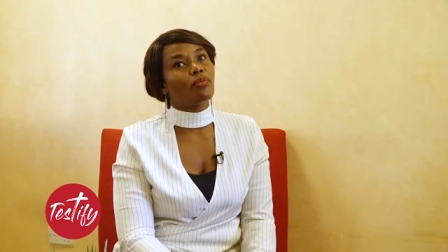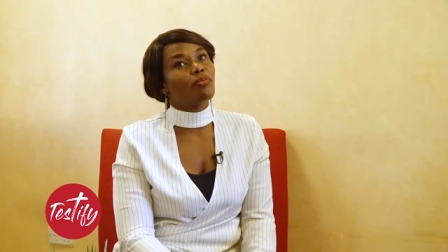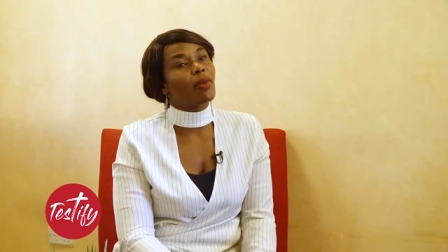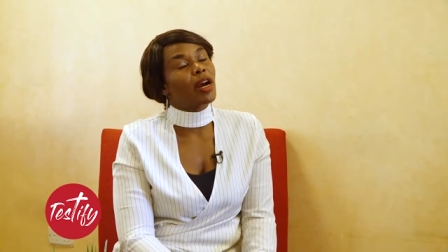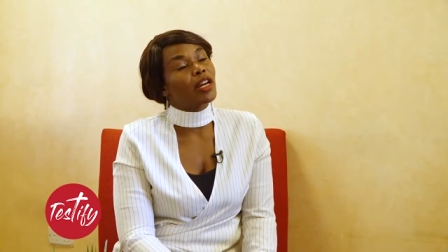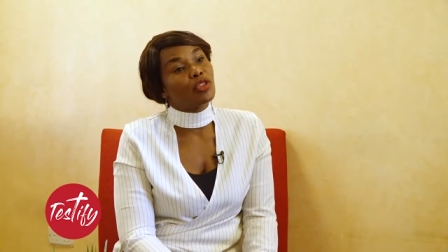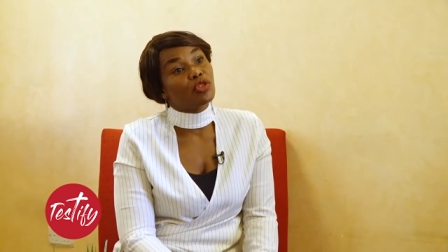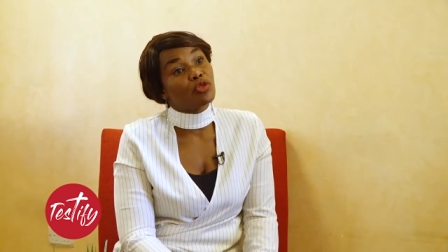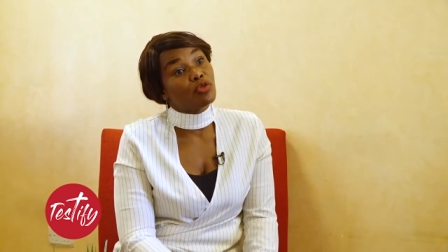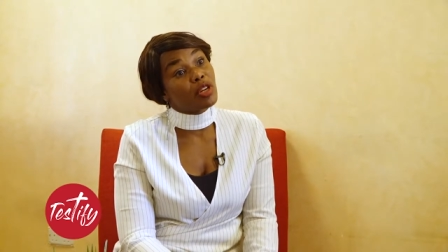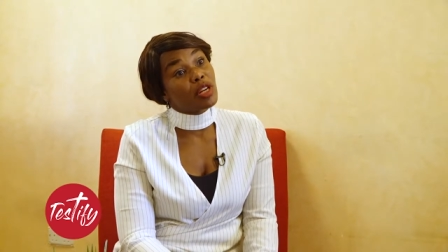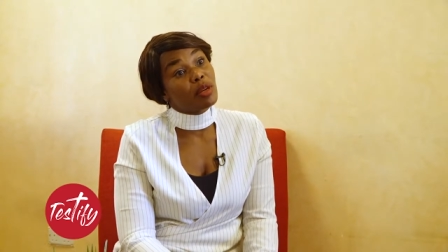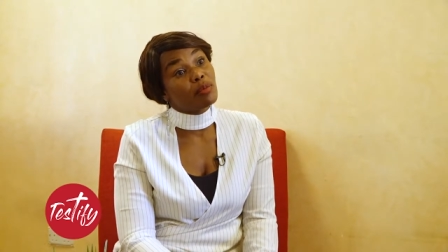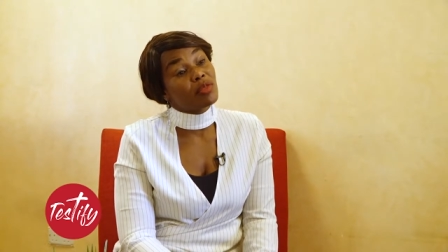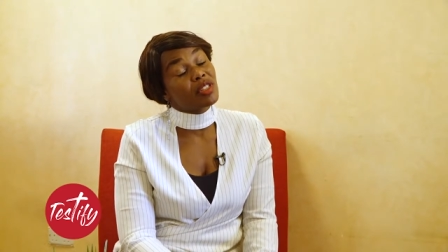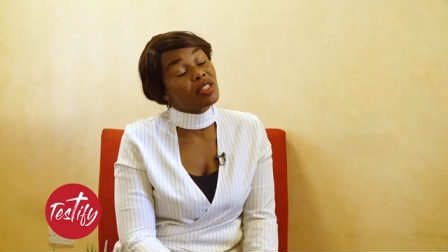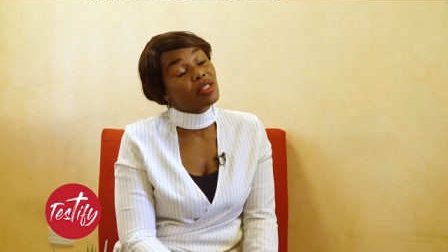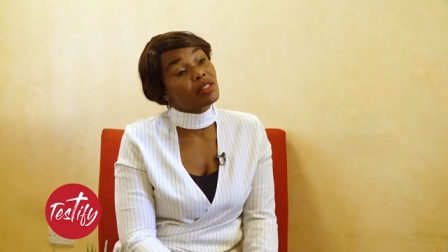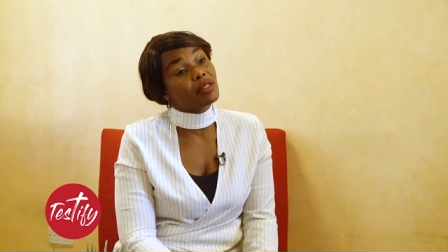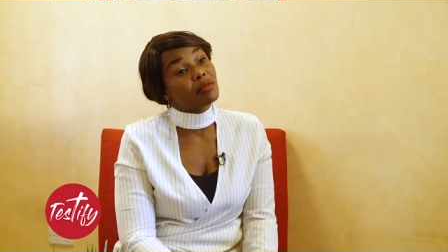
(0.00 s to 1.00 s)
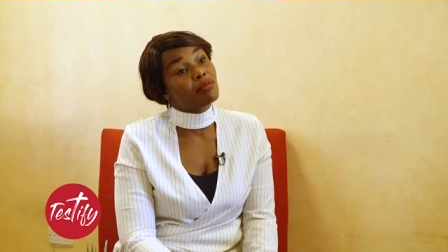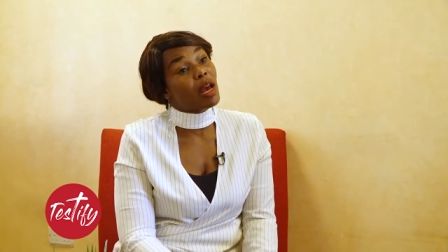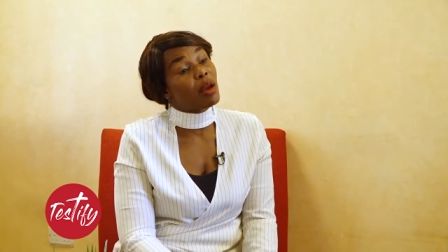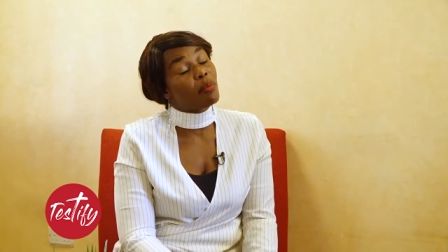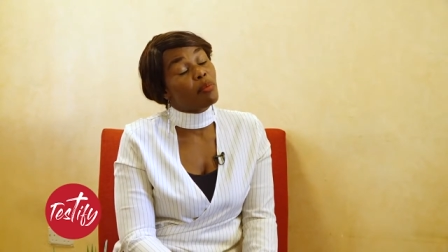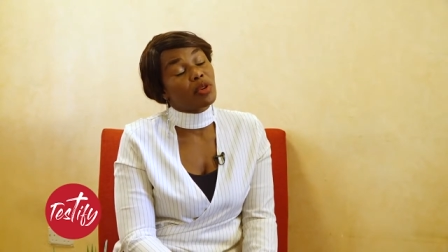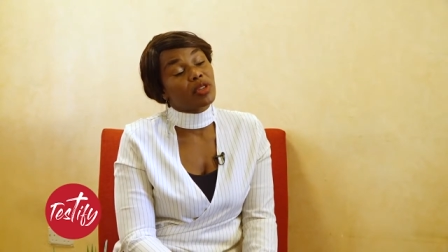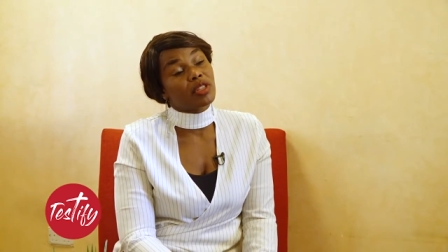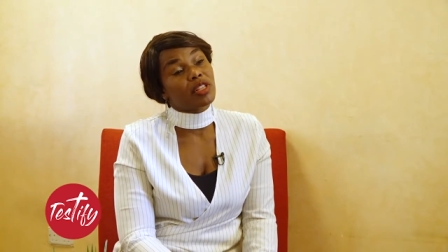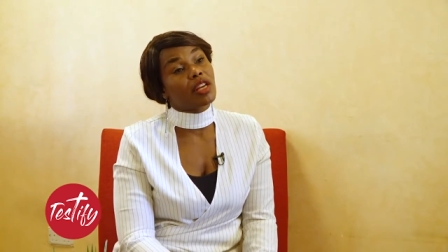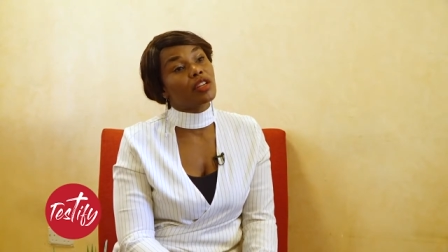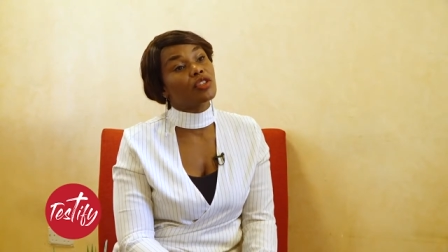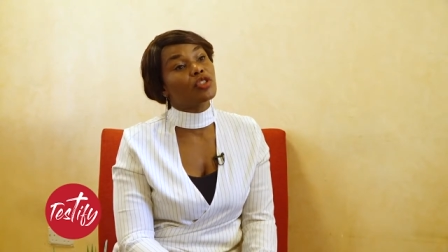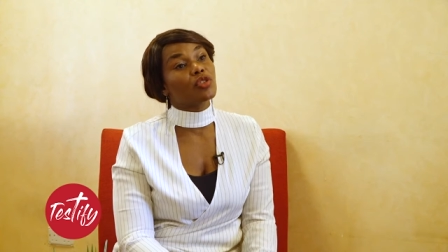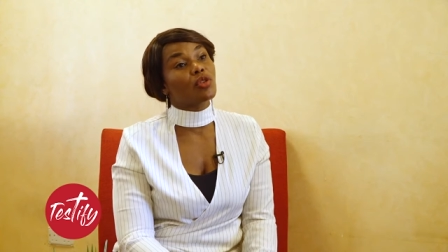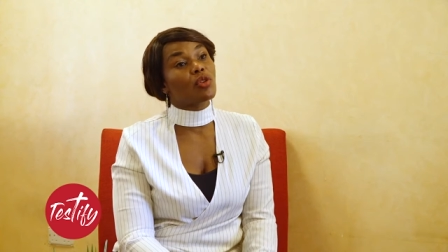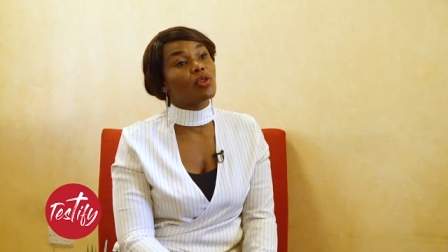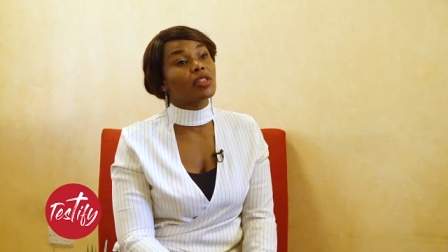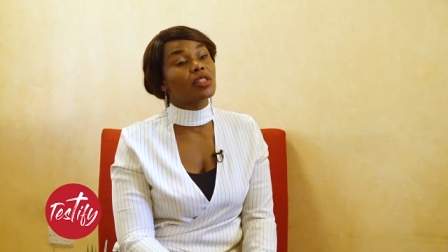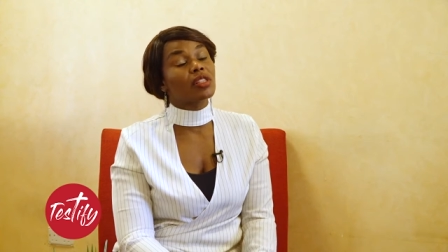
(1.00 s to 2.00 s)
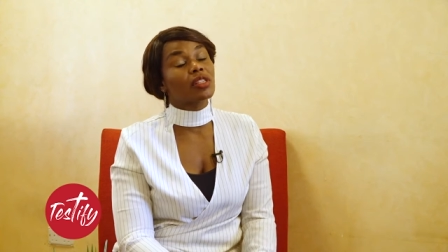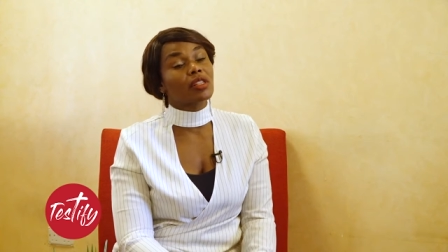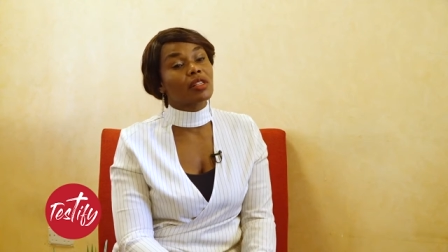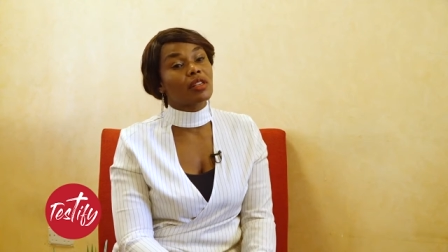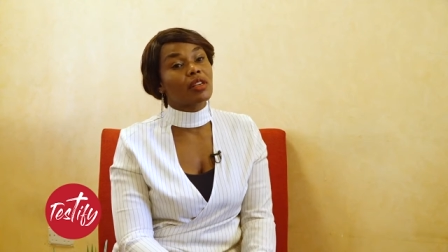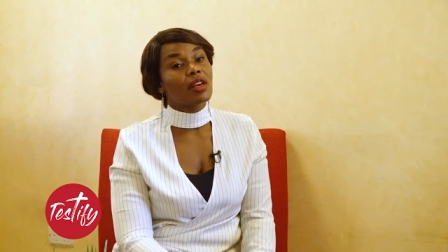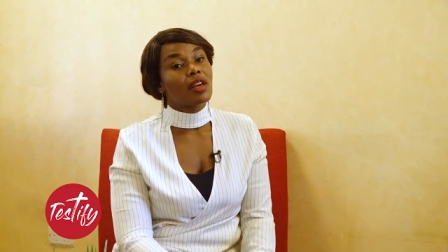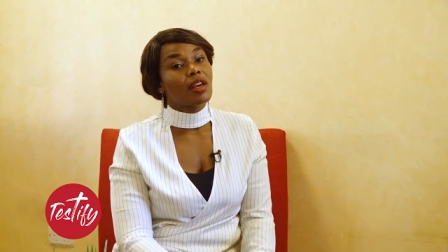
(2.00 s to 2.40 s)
my dreams, my potentials,